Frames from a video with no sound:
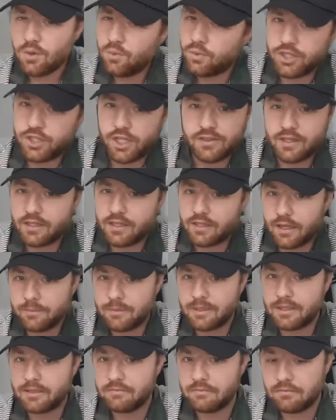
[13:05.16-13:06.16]
Which I think,
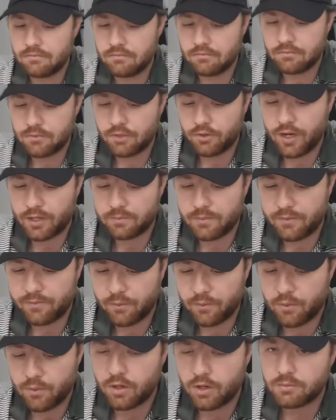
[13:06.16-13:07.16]
correct me
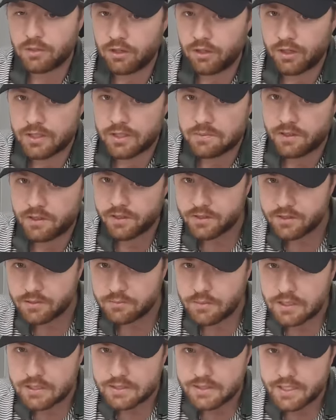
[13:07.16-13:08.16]
if I'm wrong, but our experience
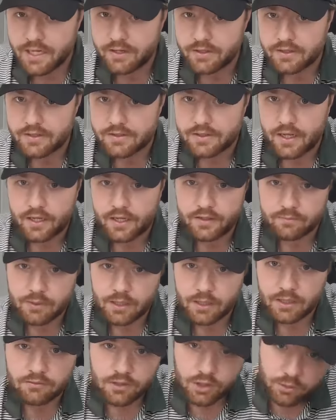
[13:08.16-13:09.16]
in Bucks County has kind of
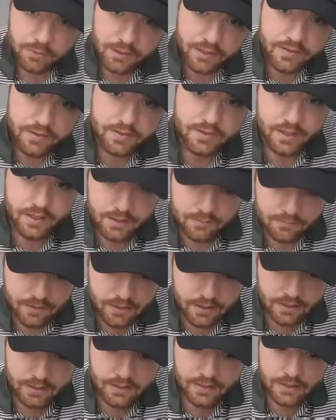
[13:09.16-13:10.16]
been a little bit of the same.
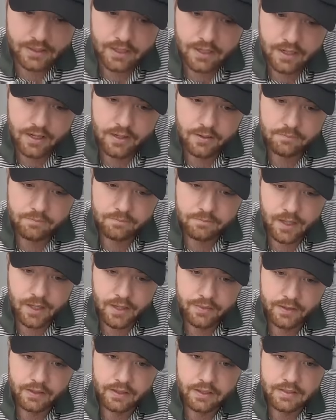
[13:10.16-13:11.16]

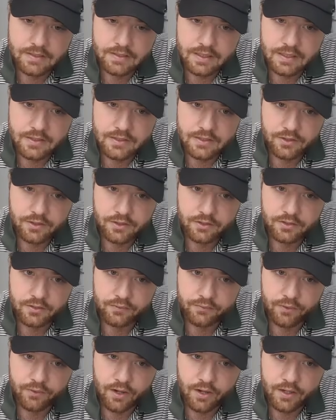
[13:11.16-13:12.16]
I think it's easier
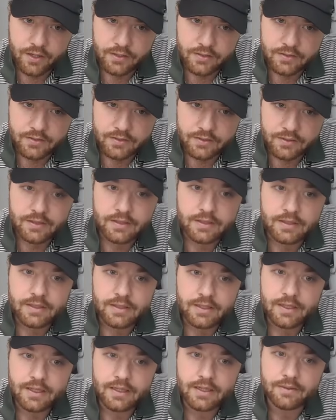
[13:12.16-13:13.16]
to find.
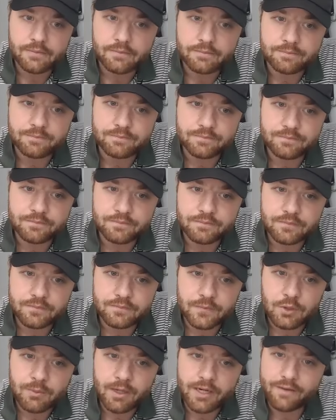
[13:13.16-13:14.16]

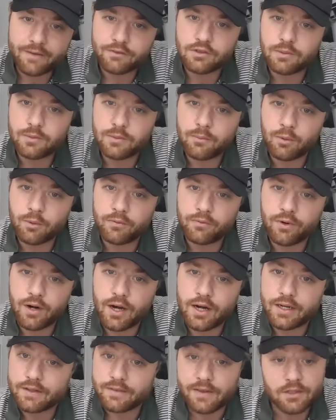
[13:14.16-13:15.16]
You might have a little bit more
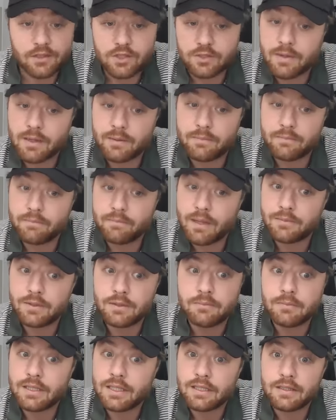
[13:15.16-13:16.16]
variety, and that's just
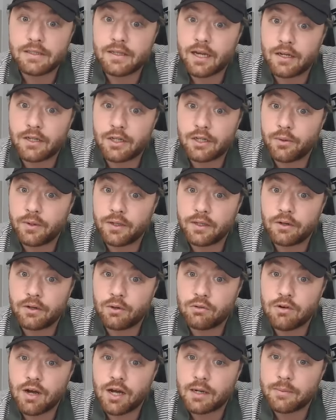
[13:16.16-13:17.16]
maybe me and not knowing a
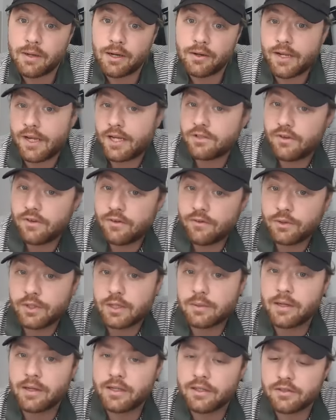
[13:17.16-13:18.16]
whole lot about Nashville. I've
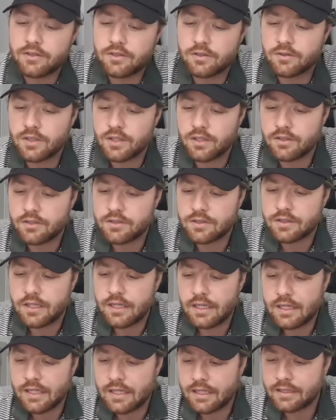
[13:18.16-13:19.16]
only been here 2 years
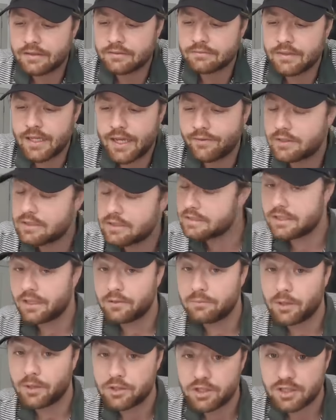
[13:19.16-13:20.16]
and haven't
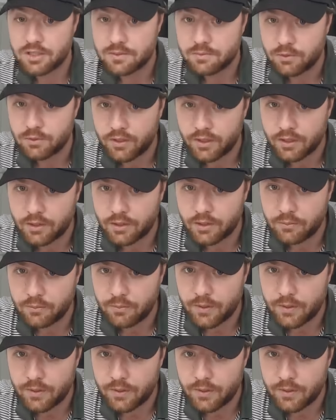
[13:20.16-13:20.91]
done much exploring